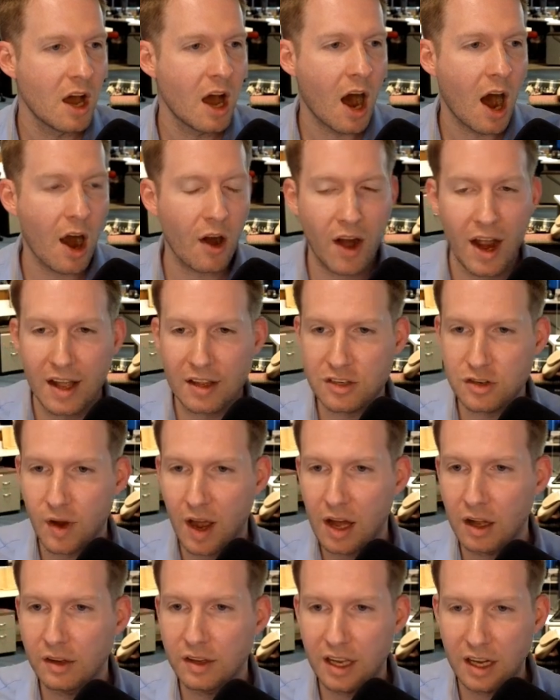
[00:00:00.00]
All right, so
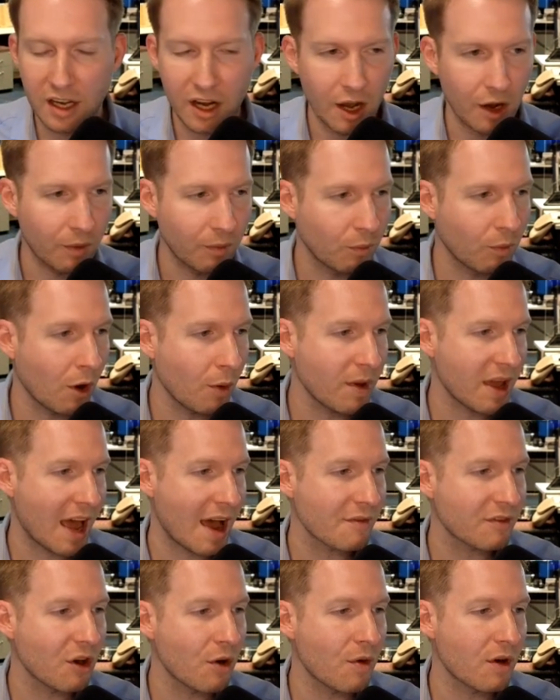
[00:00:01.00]
El Nino. What we
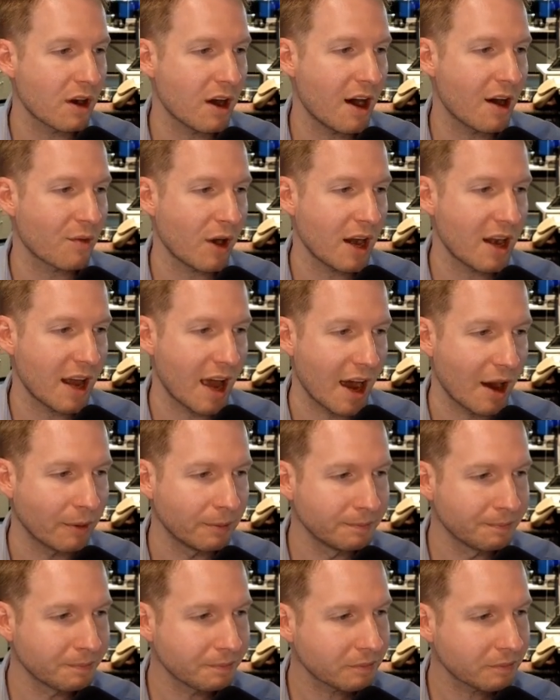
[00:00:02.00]
have going on right now